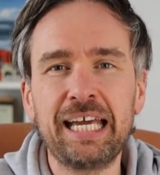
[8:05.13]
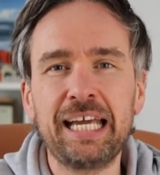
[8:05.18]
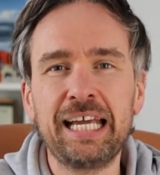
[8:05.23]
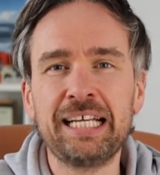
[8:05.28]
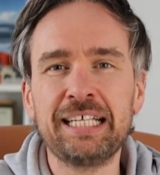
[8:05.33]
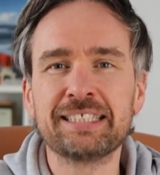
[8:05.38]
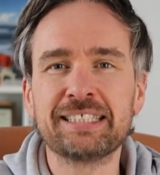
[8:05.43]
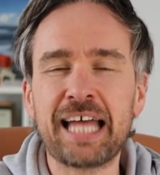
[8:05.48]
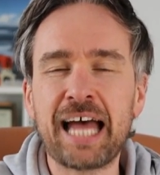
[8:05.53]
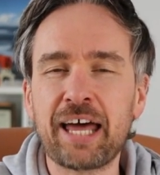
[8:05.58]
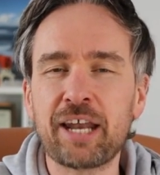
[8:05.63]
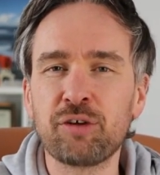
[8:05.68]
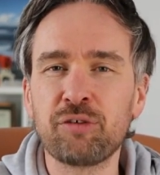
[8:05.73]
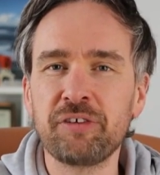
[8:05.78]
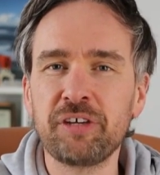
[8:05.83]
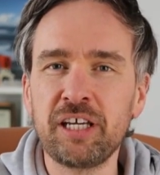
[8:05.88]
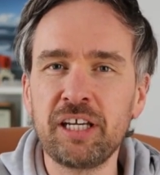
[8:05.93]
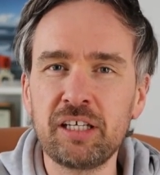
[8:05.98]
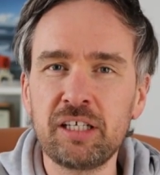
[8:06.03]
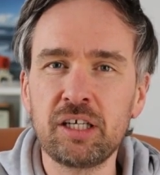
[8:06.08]
is that
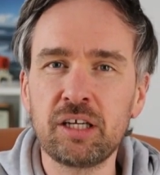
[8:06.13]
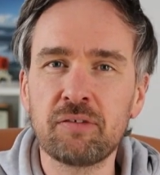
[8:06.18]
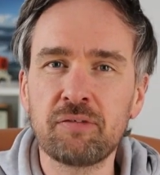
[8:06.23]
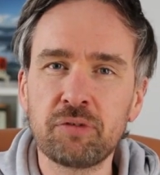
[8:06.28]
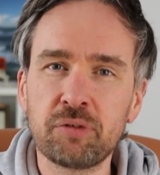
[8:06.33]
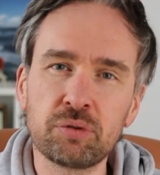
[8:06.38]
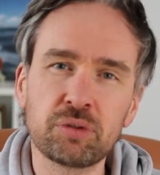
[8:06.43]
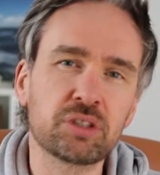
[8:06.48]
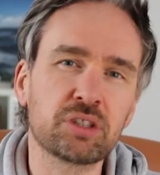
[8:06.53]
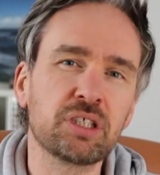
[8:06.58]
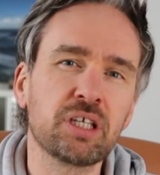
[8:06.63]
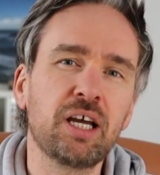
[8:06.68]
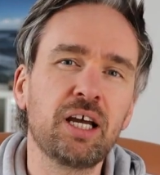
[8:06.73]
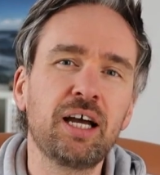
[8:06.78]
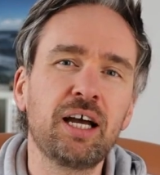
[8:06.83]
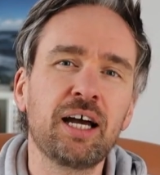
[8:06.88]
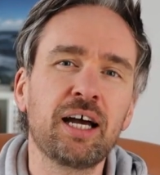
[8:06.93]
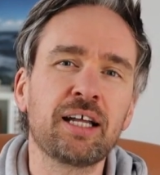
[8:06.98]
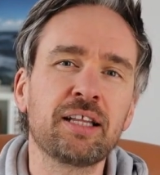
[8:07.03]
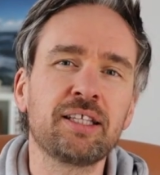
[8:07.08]
of Ilja Voets
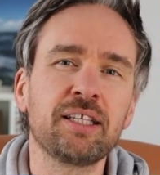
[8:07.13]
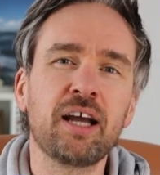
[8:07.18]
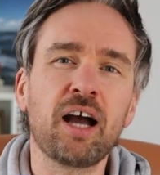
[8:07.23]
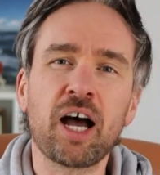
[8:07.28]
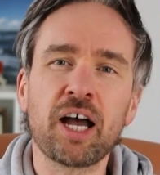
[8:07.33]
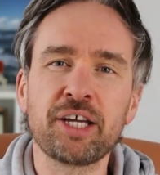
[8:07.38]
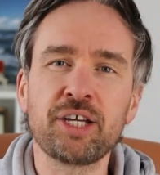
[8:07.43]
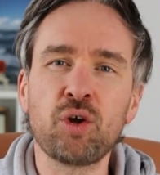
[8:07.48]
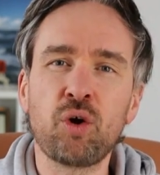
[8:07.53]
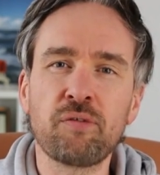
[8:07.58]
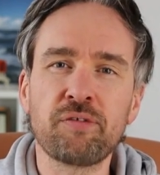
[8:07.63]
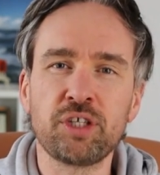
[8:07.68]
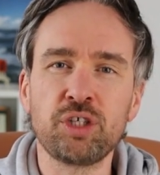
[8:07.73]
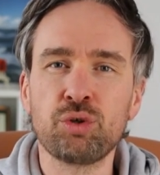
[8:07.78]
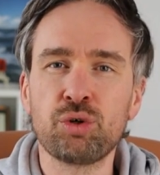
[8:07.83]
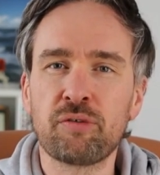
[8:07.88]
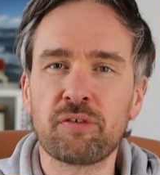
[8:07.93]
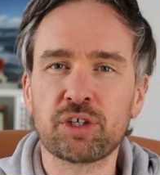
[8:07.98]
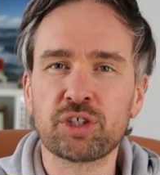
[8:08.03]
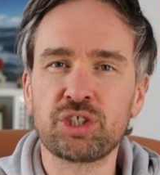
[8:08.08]
at the Eindhoven
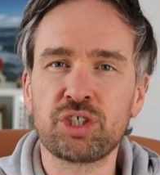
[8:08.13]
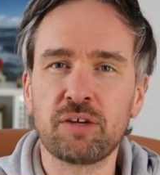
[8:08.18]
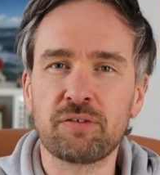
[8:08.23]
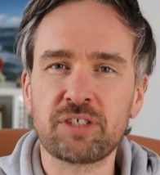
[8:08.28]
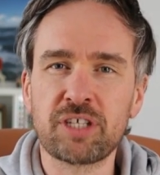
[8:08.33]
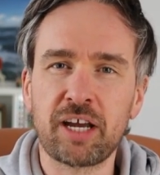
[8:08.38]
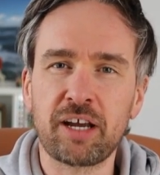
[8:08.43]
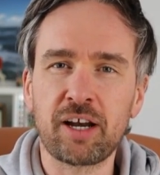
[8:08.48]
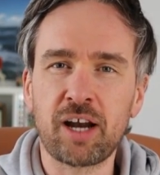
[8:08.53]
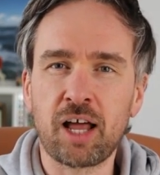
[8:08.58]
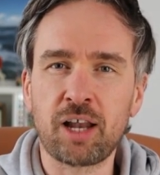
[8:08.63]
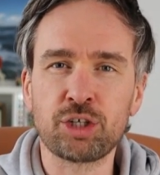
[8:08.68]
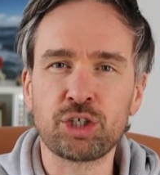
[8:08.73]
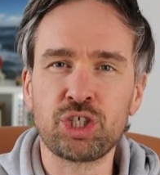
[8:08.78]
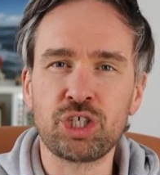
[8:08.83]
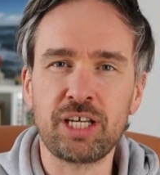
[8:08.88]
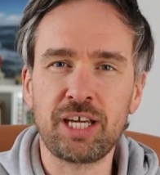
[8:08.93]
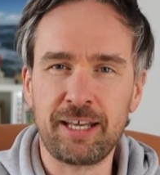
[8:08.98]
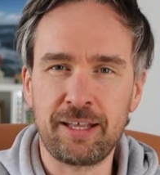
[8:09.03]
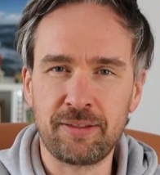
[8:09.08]
University of
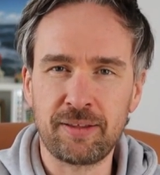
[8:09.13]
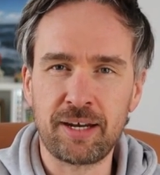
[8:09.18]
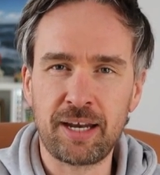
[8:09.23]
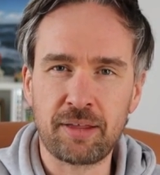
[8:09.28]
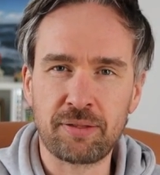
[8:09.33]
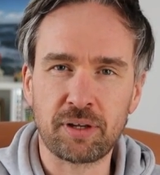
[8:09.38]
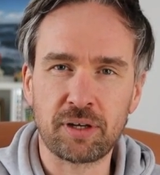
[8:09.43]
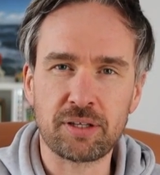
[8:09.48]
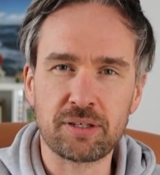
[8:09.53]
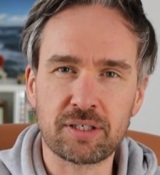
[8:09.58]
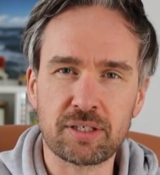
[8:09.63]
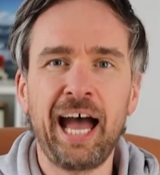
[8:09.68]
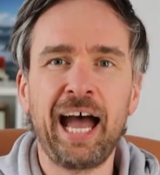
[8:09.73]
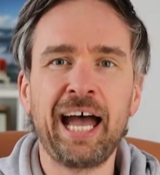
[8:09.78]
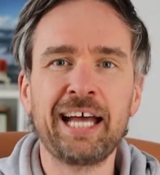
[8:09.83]
Technology in the Netherlands.